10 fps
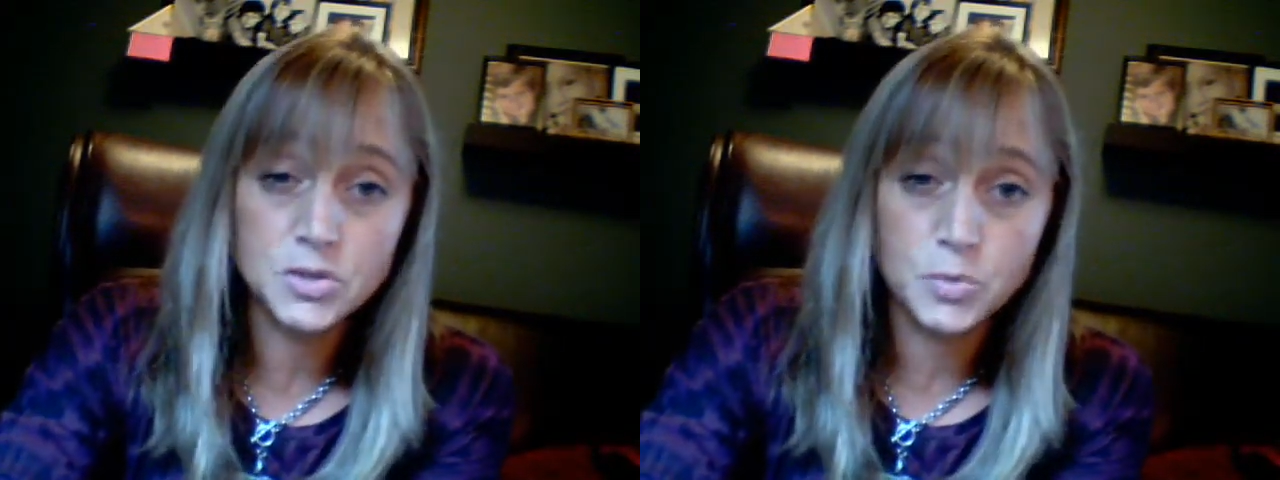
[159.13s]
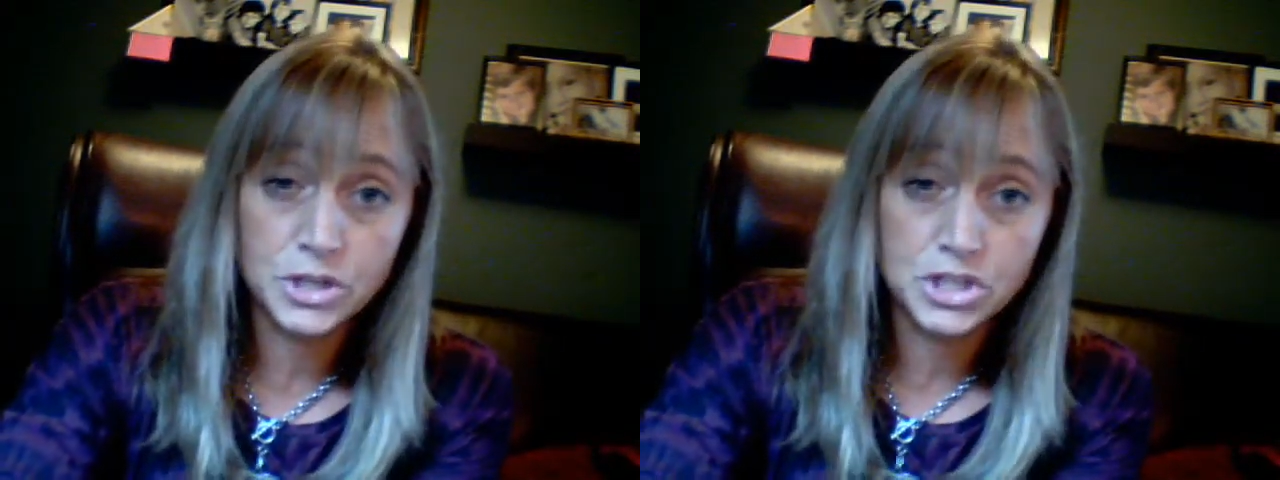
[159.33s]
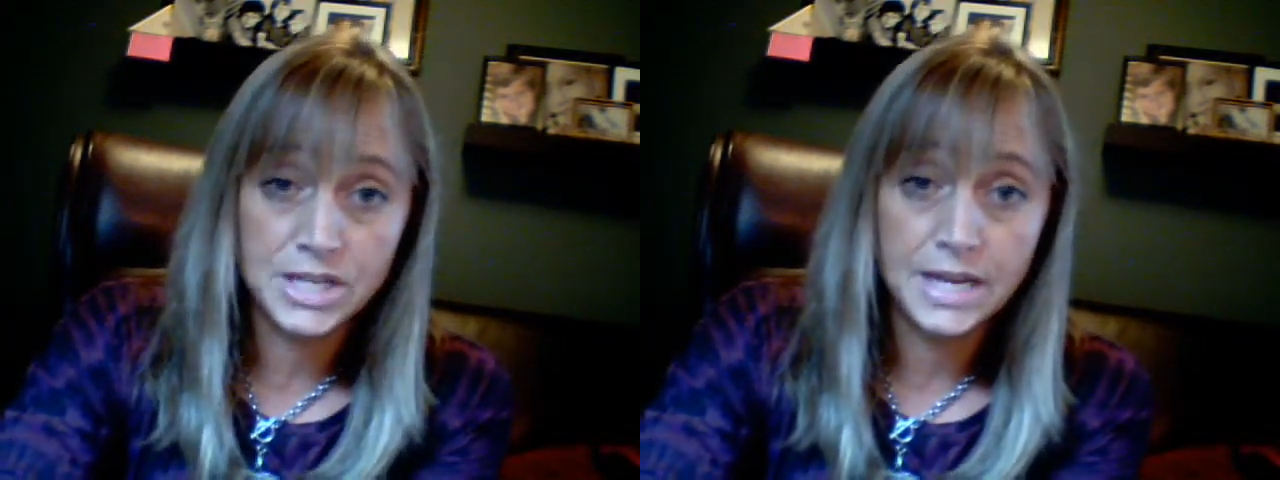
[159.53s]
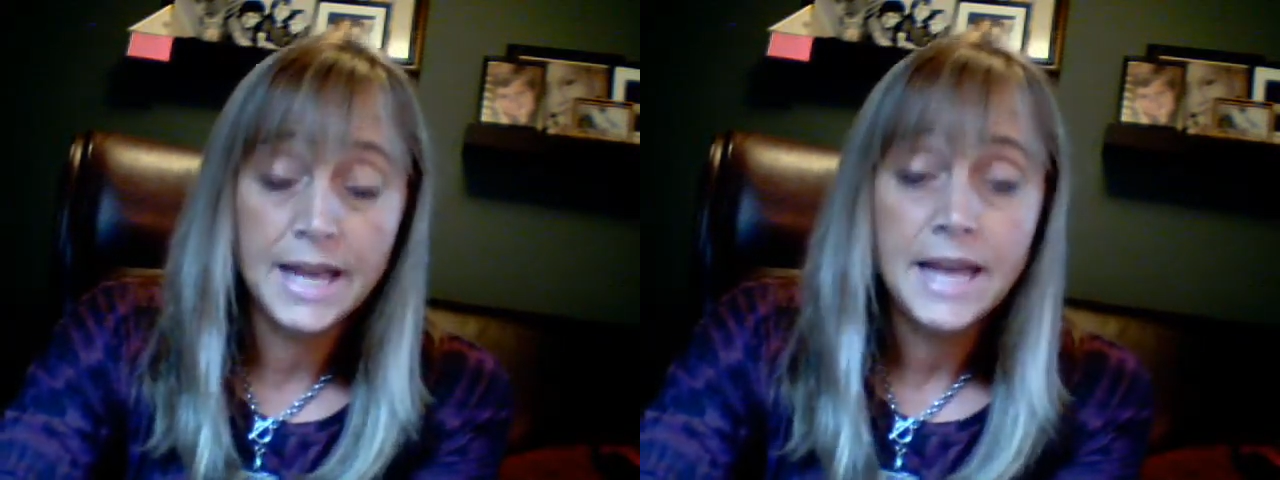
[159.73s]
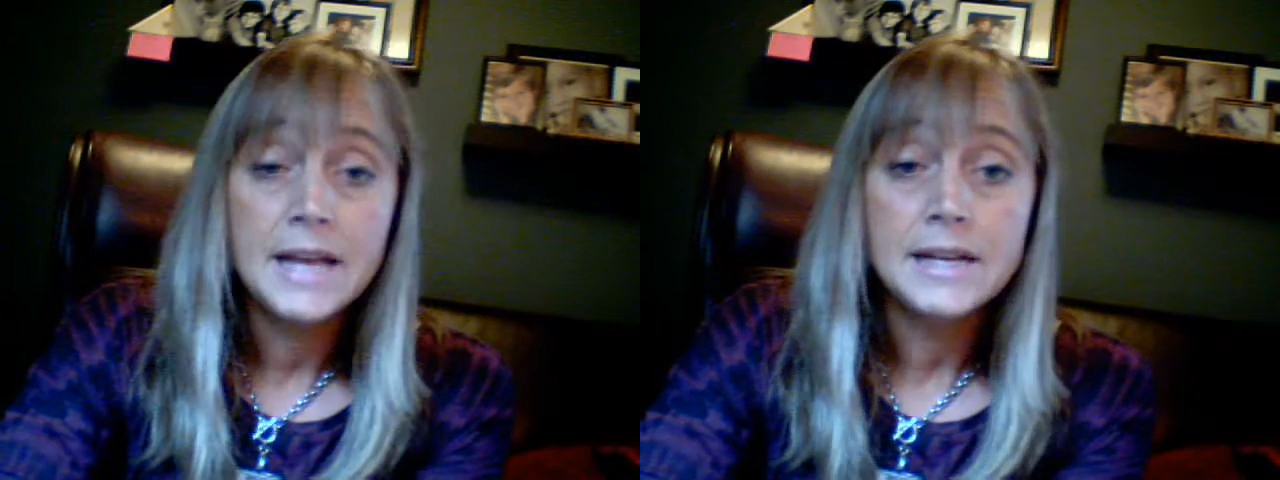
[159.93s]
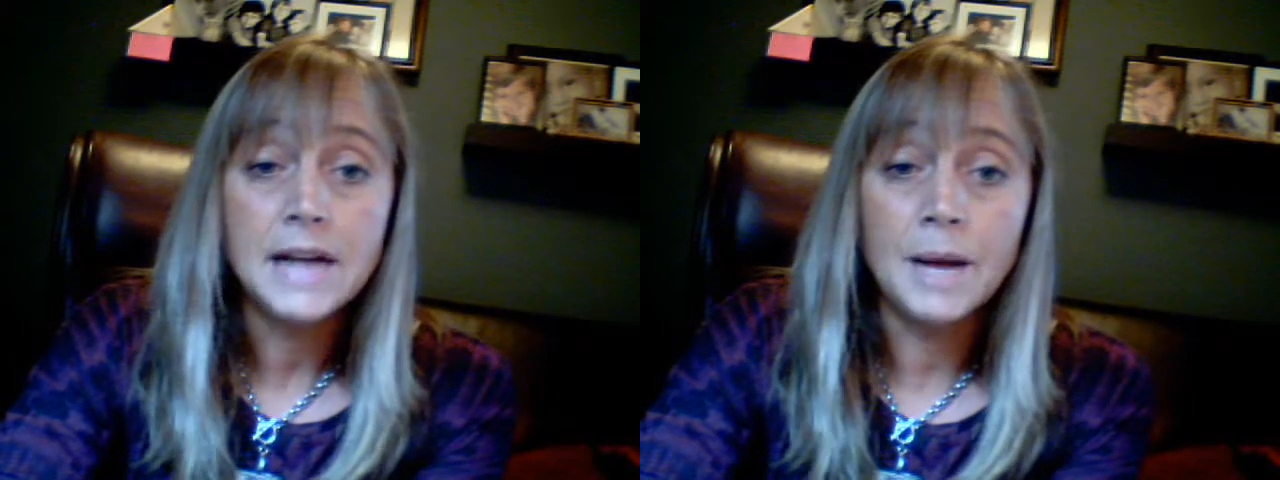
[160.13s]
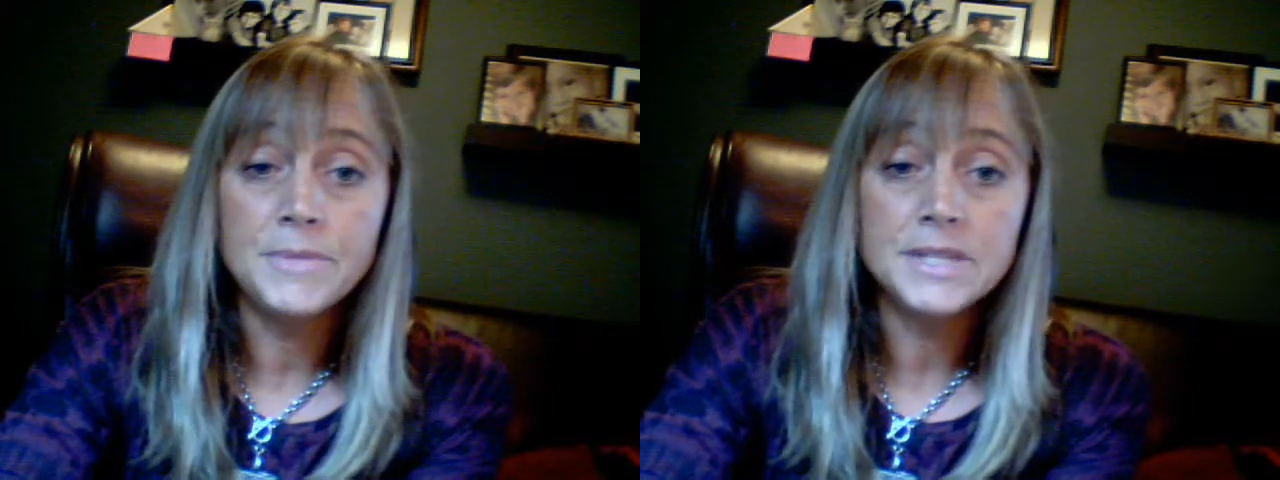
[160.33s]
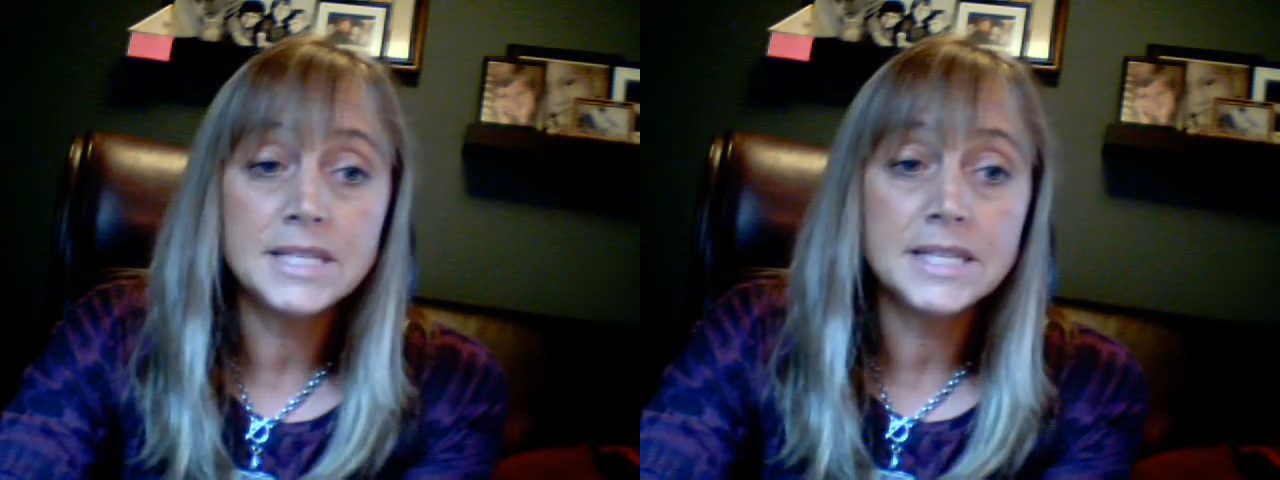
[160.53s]
worksheet.
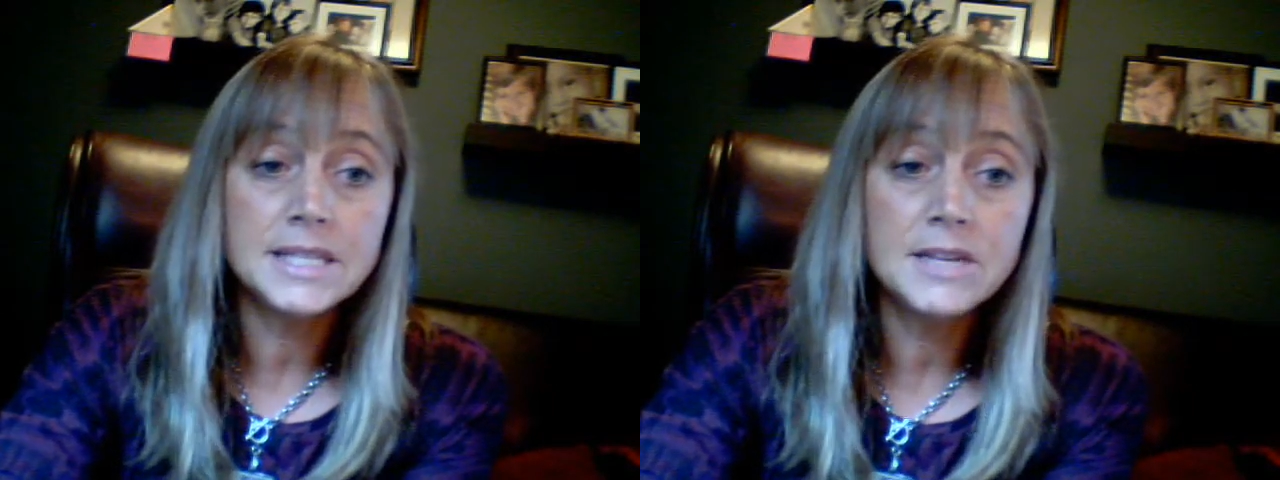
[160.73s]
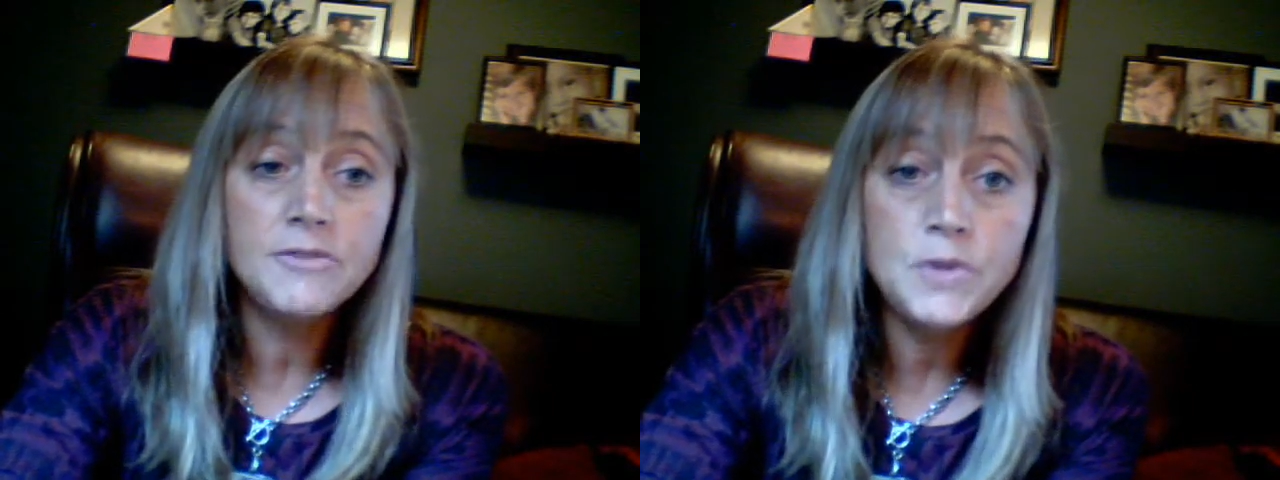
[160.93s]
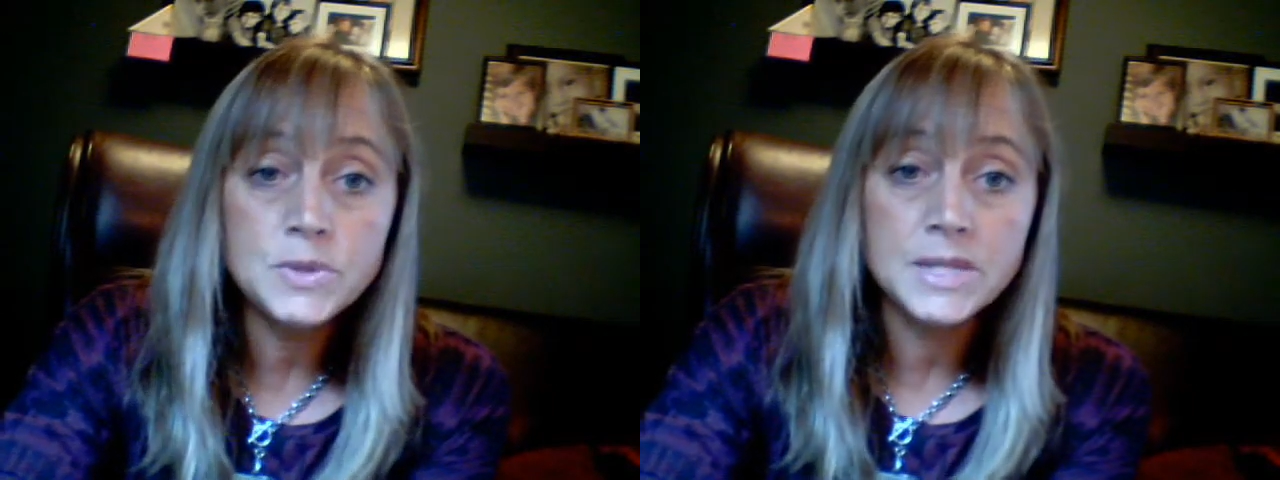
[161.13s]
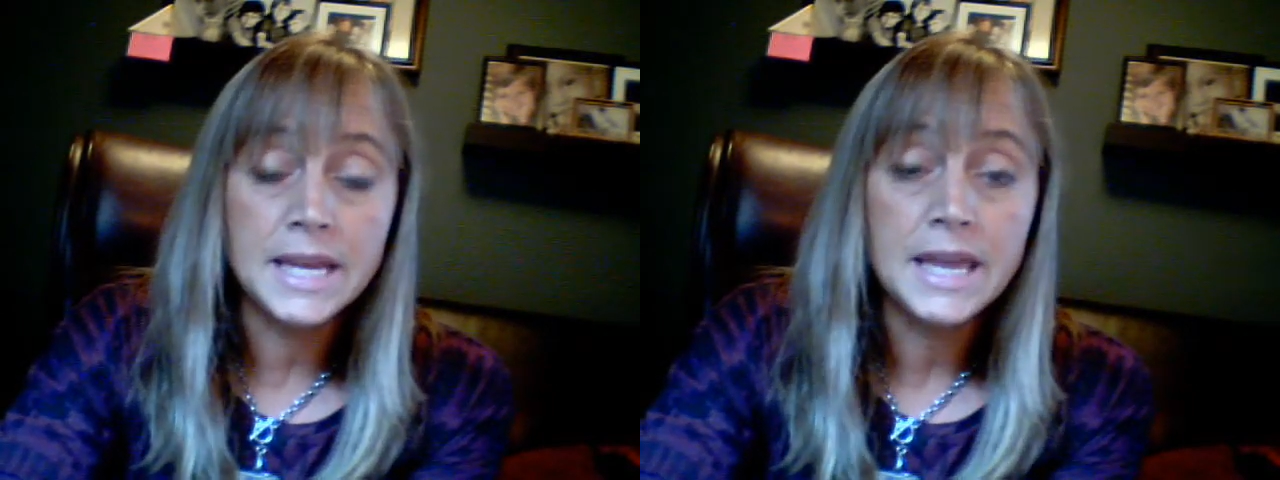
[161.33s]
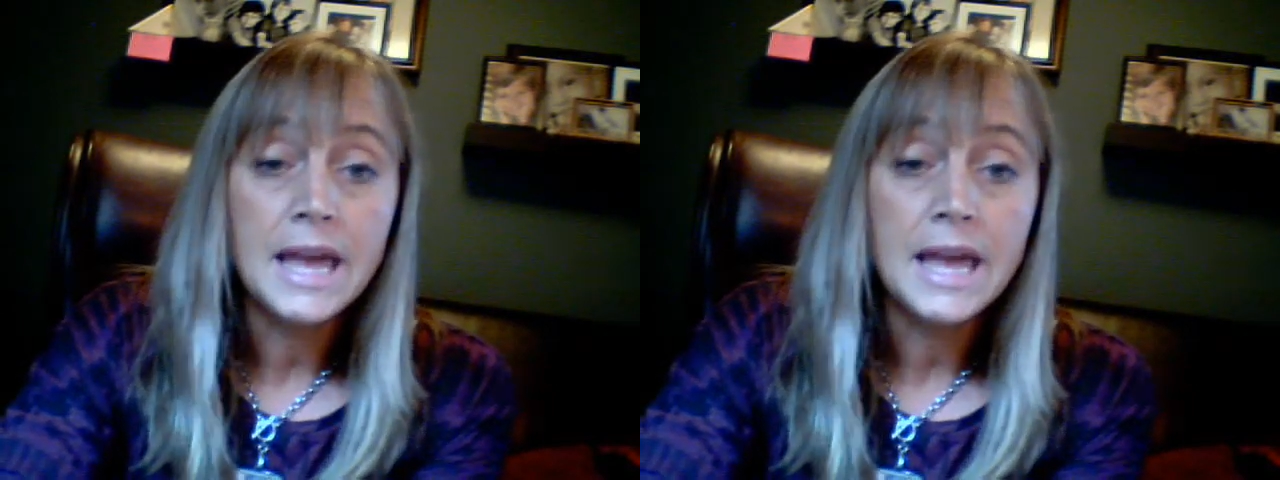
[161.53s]
This gets confusing.